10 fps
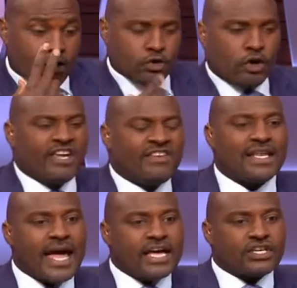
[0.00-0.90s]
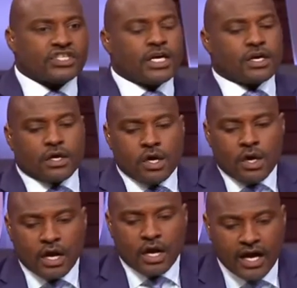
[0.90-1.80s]
know, even last year
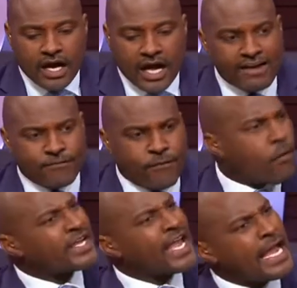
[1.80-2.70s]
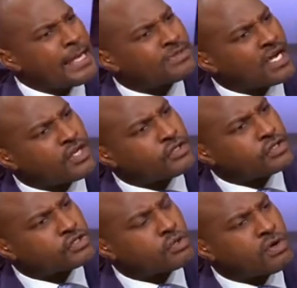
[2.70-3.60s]
had 4 games under
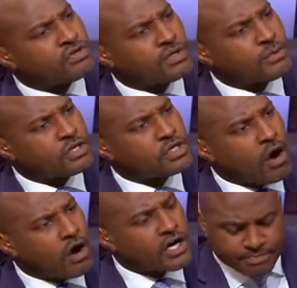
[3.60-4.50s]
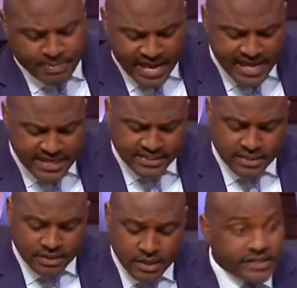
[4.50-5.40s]
200 yards passing.